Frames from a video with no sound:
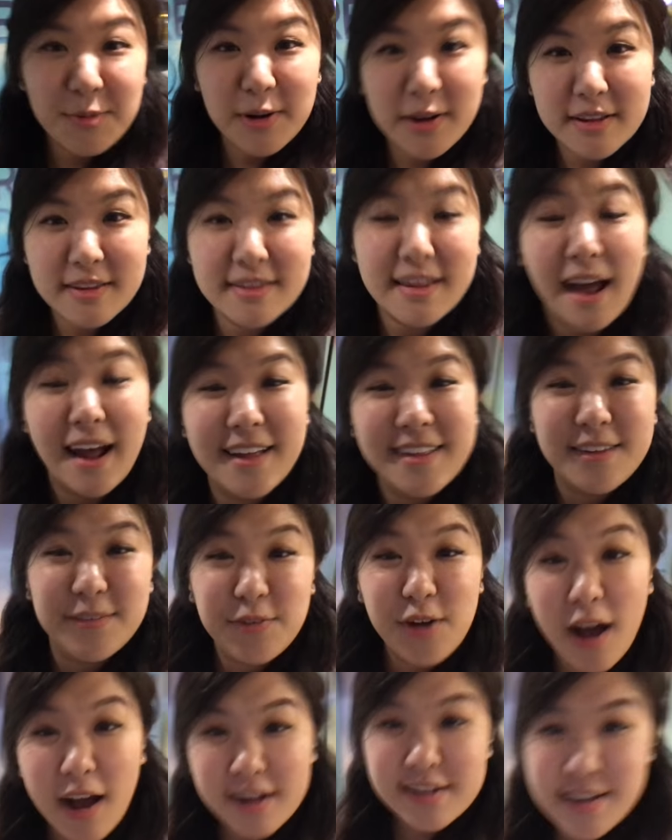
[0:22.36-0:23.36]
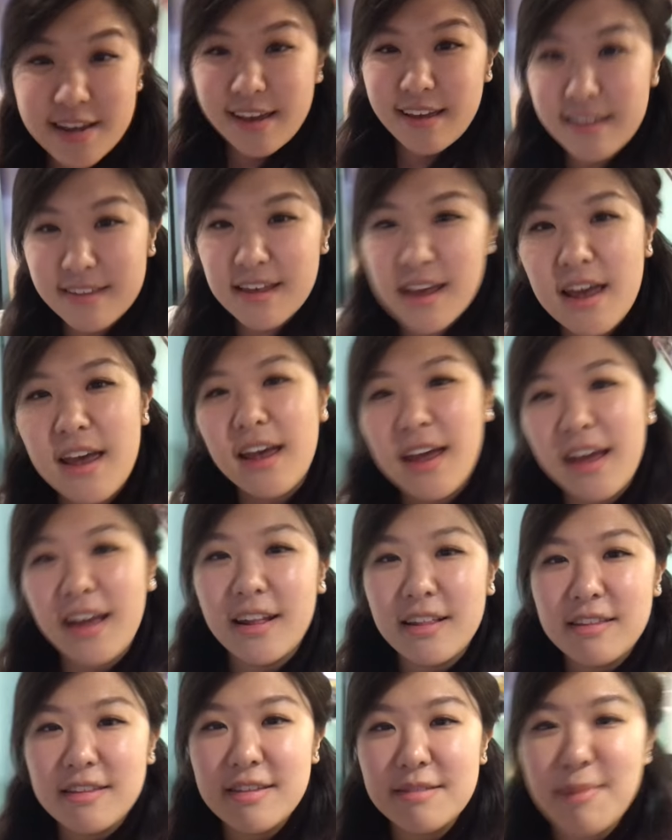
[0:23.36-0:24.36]
World, Science of Cocktails.
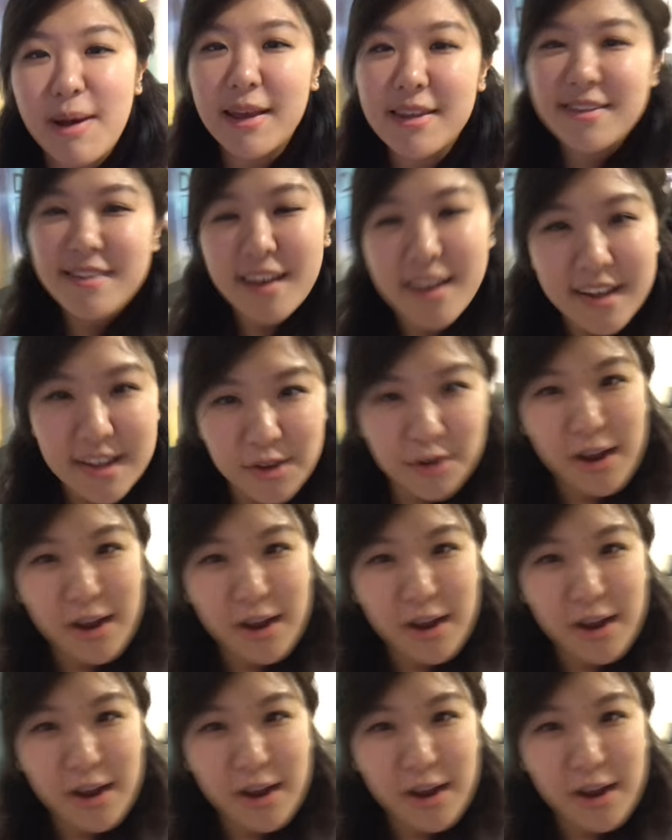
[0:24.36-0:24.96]
It's my second